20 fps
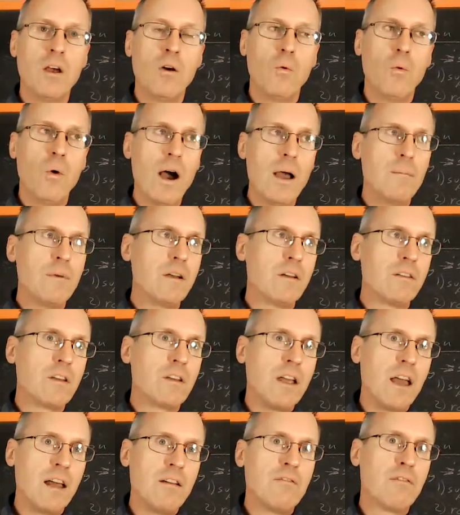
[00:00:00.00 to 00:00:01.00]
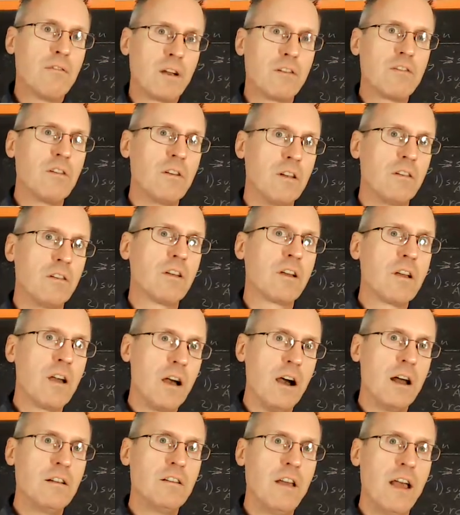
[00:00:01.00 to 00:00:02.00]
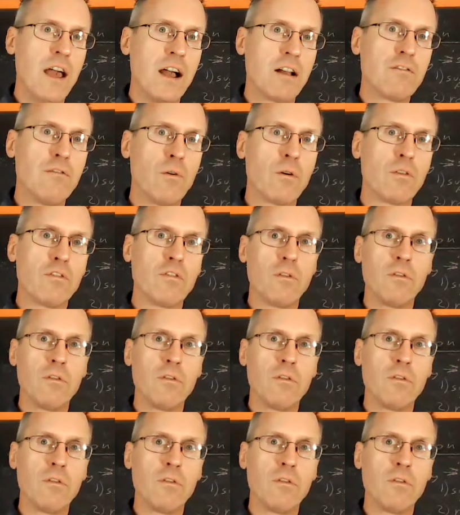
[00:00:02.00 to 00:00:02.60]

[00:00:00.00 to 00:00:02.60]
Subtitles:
Why? Because again, friction is a contact force.